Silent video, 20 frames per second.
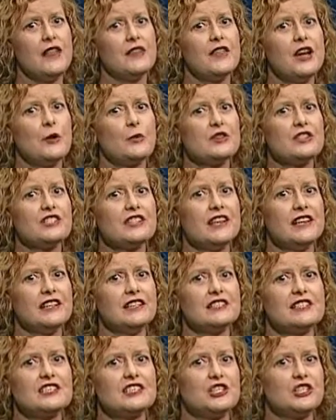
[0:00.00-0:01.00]
They were
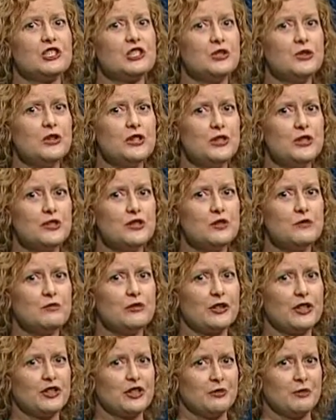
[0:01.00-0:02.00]
sentenced to two years
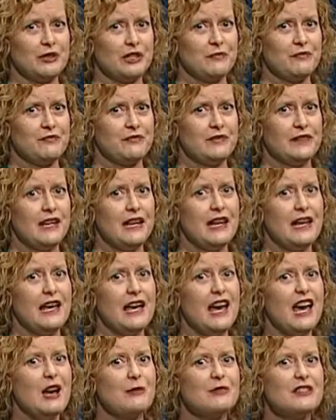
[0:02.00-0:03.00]
imprisonment.
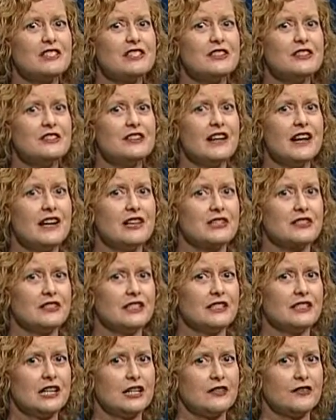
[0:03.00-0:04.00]
Amnesty
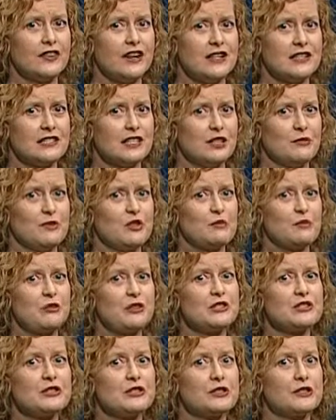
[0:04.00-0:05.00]
International identifies them as
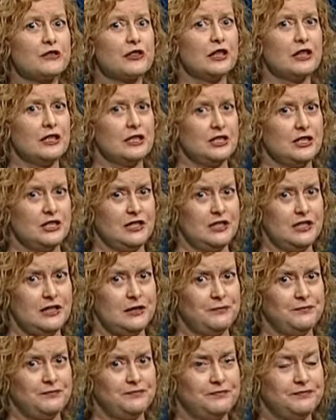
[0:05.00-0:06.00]
prisoners of conscience.